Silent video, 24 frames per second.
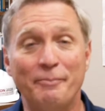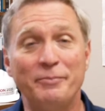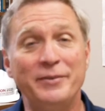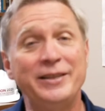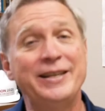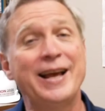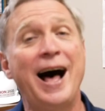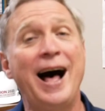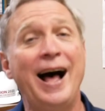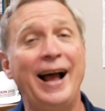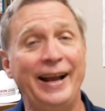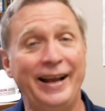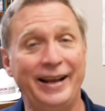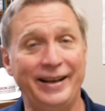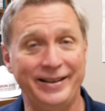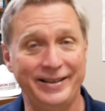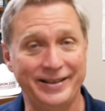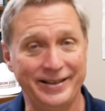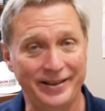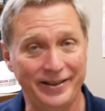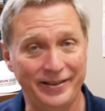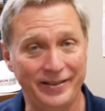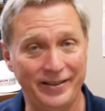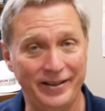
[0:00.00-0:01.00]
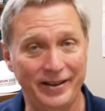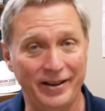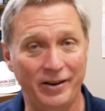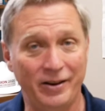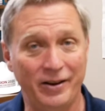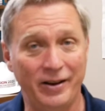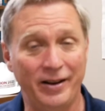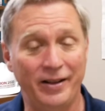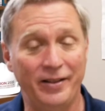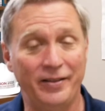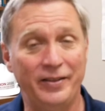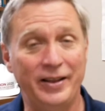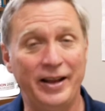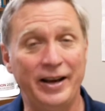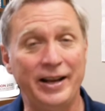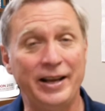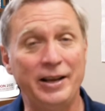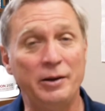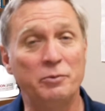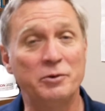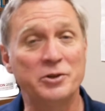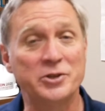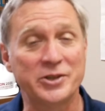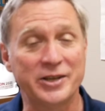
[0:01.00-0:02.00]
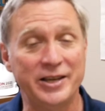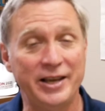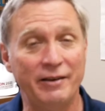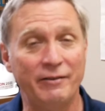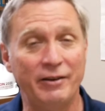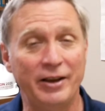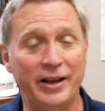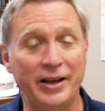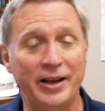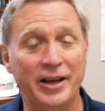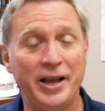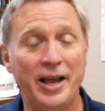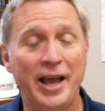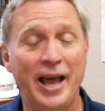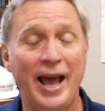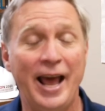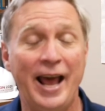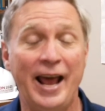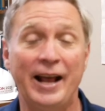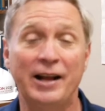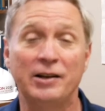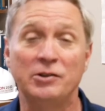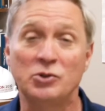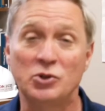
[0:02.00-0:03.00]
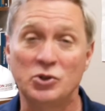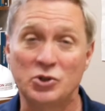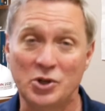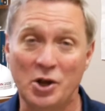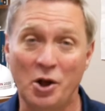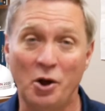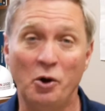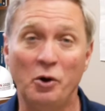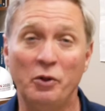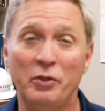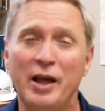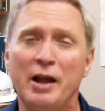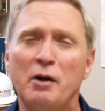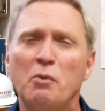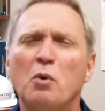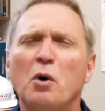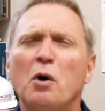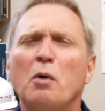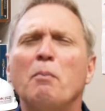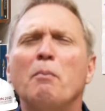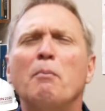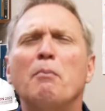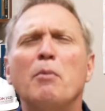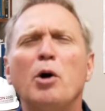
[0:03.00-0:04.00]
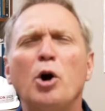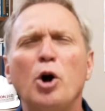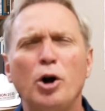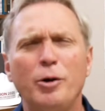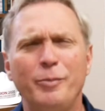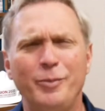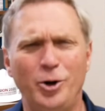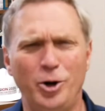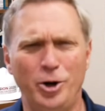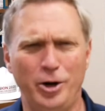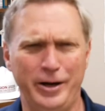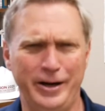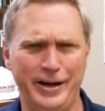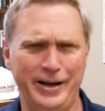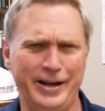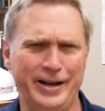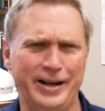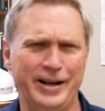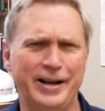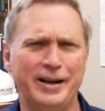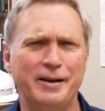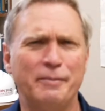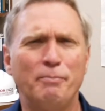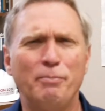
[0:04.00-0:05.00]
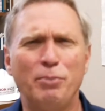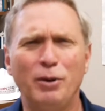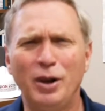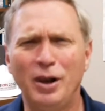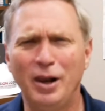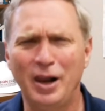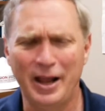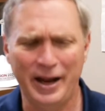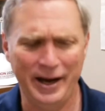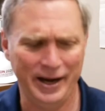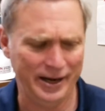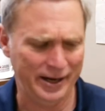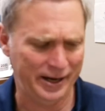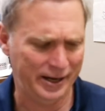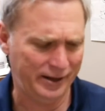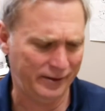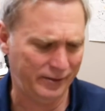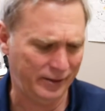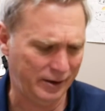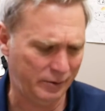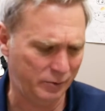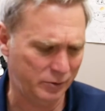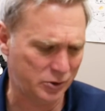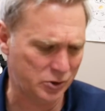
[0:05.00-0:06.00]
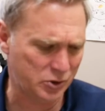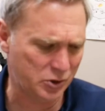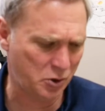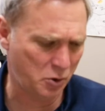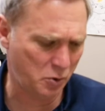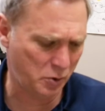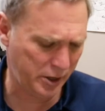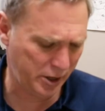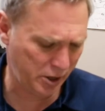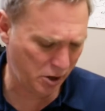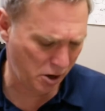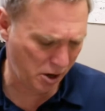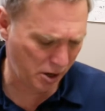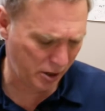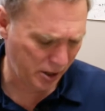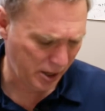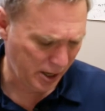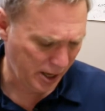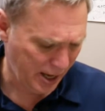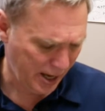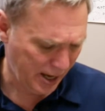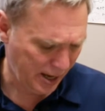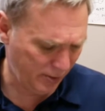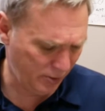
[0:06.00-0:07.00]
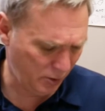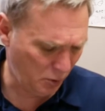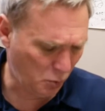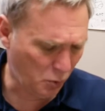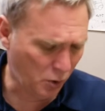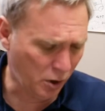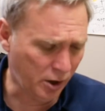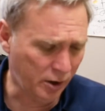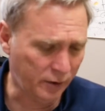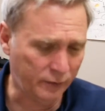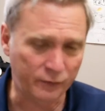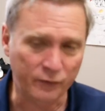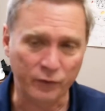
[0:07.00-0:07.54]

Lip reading: diet that He was giving. And so they were murmuring and complaining that was going on. And the word